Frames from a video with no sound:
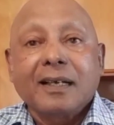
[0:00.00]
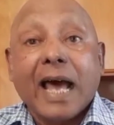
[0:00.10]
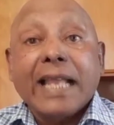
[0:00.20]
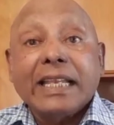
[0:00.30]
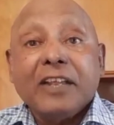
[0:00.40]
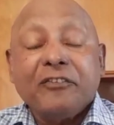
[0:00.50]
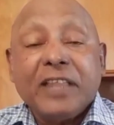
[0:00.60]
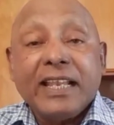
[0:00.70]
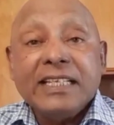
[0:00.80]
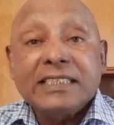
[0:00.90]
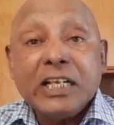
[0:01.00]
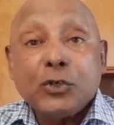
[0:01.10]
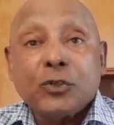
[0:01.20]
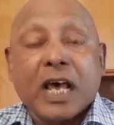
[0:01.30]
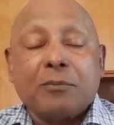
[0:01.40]
And if they listen
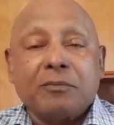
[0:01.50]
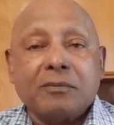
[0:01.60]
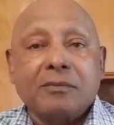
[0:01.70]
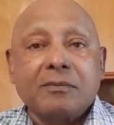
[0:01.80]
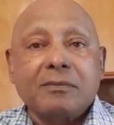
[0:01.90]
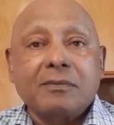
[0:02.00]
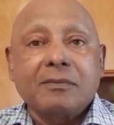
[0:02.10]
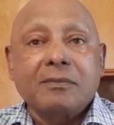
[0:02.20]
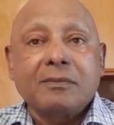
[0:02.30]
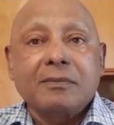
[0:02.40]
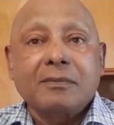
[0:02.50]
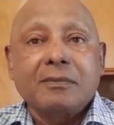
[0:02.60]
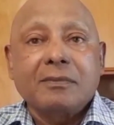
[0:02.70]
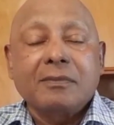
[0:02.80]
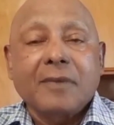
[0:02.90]
to them
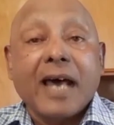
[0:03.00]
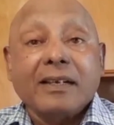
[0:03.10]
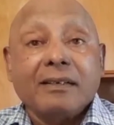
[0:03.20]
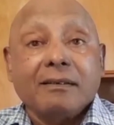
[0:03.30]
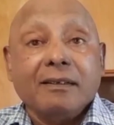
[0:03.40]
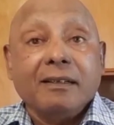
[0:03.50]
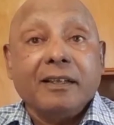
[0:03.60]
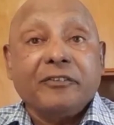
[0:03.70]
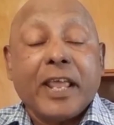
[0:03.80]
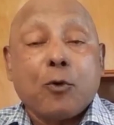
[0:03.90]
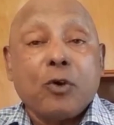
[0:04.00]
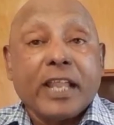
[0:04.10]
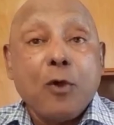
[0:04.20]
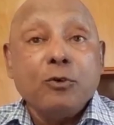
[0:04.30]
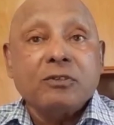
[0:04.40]
and if they could
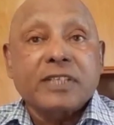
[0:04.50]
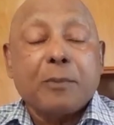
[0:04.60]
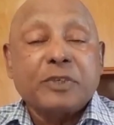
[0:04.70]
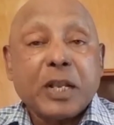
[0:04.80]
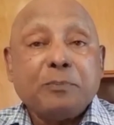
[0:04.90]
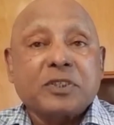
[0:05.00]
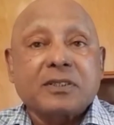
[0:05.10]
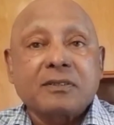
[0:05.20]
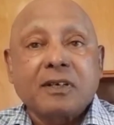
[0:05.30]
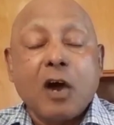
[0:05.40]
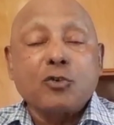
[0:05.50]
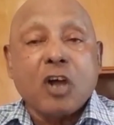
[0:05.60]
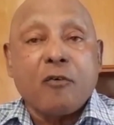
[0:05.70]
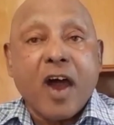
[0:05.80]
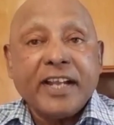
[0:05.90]
give you some tips how to
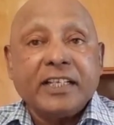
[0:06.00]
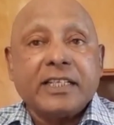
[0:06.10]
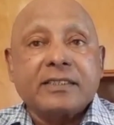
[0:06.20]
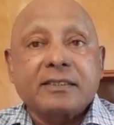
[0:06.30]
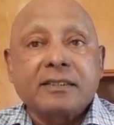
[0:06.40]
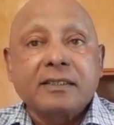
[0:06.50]
avoid this,